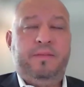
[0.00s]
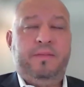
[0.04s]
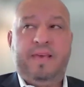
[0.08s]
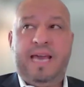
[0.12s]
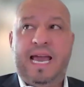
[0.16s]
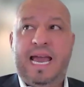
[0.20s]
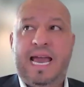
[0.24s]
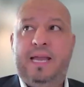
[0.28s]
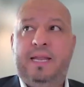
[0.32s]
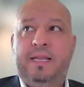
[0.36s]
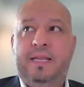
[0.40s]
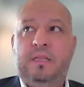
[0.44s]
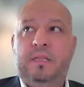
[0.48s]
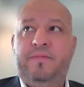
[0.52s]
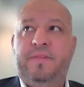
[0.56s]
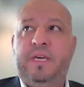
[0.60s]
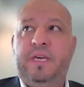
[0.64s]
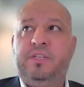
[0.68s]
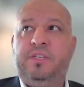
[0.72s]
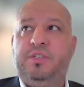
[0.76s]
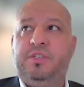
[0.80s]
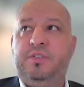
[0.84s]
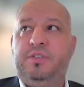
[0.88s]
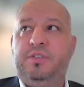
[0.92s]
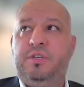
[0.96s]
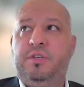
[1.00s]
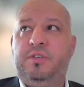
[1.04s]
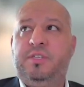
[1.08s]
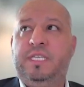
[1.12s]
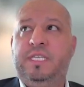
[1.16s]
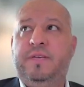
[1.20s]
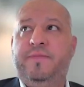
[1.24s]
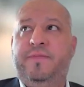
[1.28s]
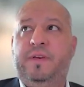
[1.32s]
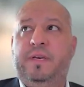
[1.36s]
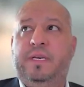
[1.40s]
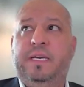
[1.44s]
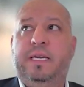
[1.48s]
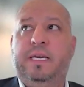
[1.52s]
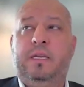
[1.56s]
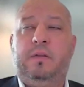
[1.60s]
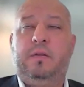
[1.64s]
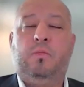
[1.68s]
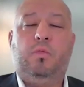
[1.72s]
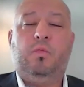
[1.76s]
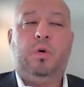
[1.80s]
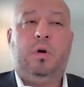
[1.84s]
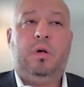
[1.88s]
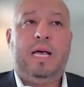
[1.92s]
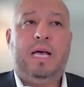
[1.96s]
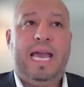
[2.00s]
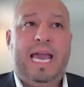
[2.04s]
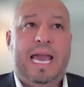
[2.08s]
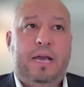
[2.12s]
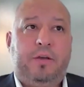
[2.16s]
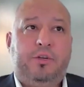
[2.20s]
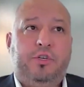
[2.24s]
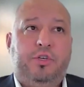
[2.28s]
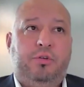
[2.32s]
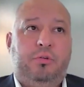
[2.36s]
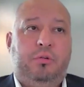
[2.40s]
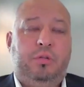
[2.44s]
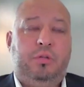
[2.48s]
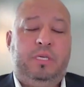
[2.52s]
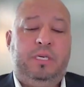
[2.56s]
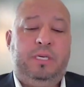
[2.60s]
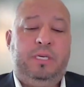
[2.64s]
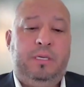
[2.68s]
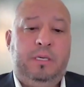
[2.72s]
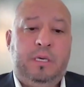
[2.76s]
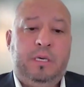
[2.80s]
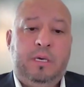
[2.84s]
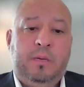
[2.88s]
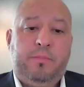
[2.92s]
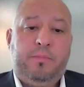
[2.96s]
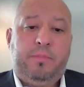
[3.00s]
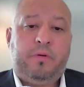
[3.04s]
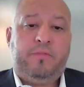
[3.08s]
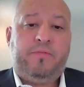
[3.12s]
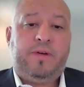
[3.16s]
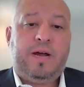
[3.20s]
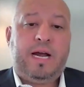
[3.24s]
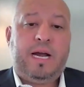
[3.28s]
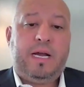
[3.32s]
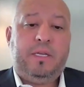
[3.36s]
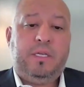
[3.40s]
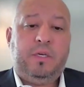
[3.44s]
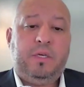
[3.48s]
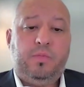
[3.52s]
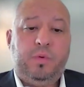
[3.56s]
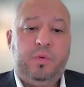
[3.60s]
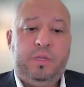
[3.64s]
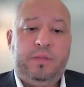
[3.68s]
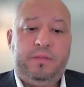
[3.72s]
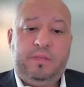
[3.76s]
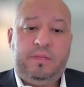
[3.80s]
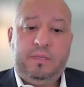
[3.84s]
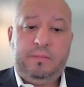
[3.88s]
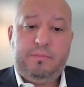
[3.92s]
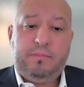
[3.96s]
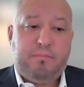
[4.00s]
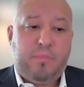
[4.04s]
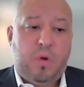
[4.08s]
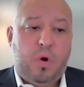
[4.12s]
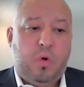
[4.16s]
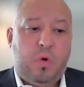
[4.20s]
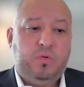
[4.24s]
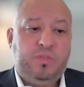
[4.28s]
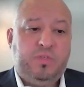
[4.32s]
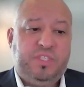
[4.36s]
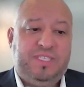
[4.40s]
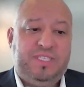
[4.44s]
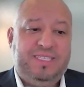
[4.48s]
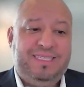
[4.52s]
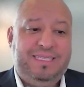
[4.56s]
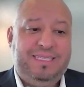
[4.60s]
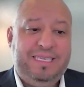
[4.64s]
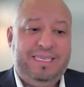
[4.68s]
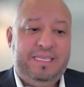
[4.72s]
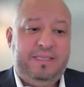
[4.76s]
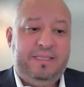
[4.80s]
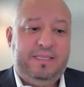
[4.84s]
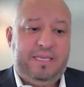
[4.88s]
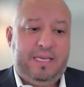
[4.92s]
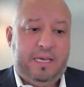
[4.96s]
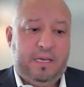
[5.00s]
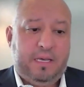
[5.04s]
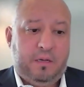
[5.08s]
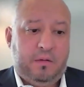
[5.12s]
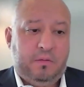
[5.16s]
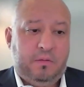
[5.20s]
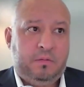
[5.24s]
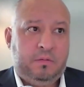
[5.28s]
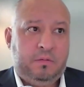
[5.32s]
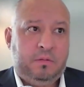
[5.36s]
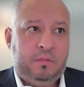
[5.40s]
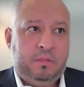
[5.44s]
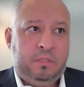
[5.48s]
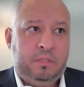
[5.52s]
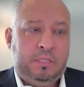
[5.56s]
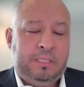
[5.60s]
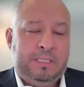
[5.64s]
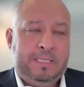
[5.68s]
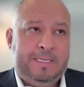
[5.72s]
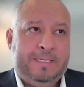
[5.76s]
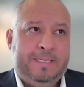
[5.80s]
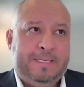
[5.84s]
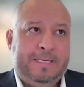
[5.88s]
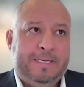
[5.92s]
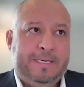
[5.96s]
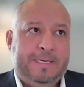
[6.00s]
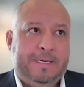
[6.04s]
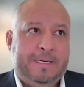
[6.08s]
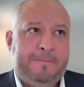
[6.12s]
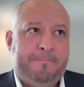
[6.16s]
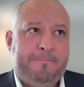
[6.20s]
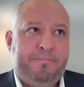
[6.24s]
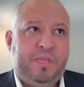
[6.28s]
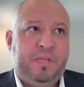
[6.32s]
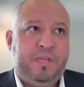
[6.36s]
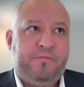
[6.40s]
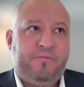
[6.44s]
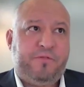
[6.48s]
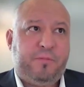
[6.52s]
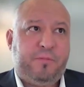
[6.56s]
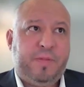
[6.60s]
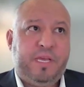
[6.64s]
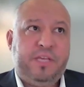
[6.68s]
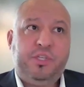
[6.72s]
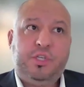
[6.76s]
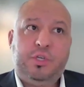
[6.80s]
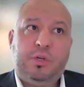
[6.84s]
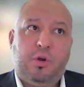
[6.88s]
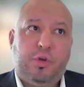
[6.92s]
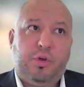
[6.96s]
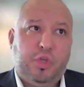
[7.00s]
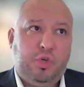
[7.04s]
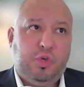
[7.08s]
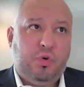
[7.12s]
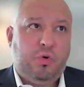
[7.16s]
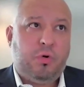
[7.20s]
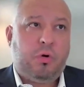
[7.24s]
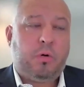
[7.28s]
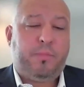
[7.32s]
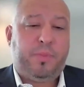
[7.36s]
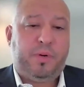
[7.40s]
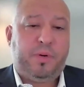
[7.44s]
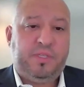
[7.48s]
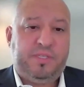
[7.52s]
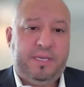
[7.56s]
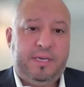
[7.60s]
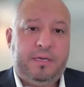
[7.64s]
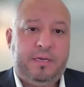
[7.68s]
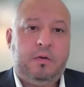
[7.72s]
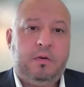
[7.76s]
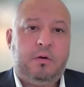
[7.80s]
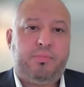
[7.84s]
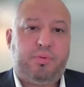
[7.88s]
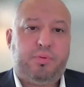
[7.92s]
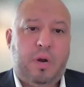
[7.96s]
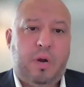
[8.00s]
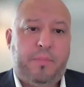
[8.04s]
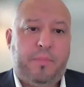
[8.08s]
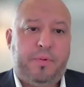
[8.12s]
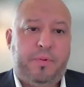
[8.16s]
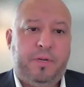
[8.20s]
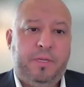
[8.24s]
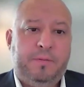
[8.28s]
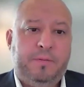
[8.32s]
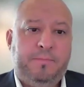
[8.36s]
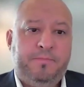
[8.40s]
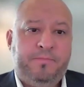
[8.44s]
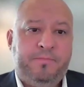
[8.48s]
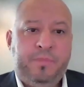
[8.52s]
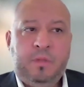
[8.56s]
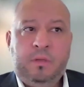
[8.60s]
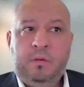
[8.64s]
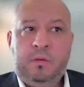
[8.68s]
That elevation certificate will actually provide you with the most detail um, information on your particular property.